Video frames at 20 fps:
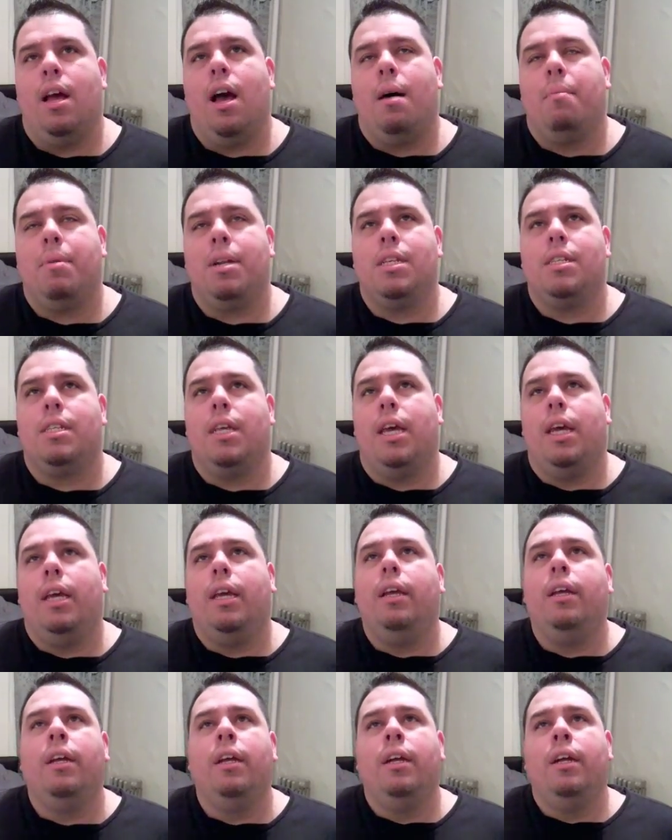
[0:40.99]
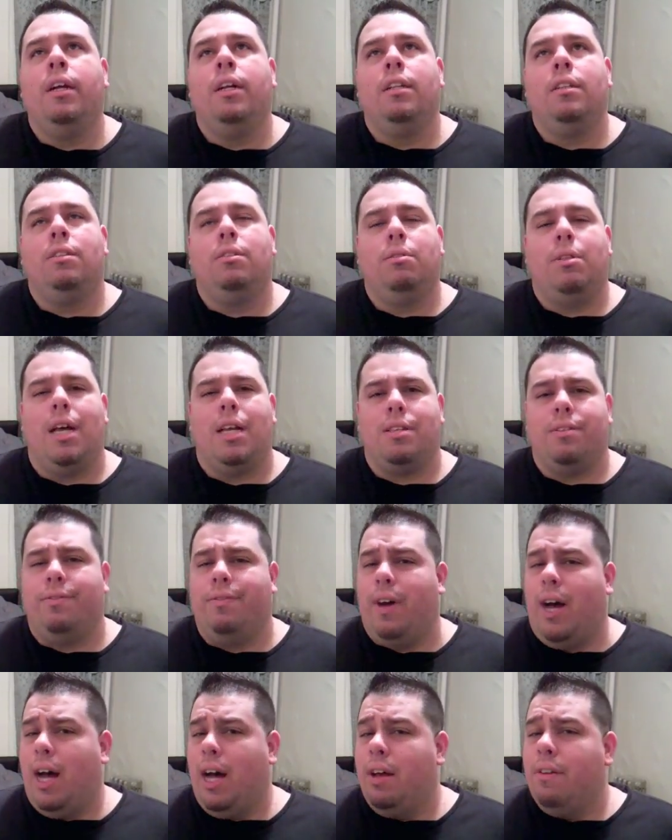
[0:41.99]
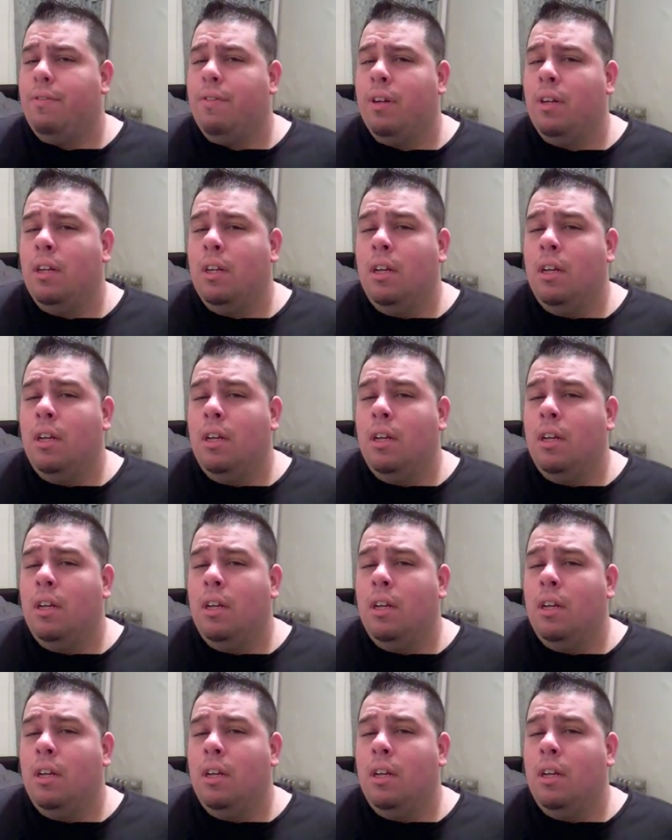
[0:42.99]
I'm gonna say 2005.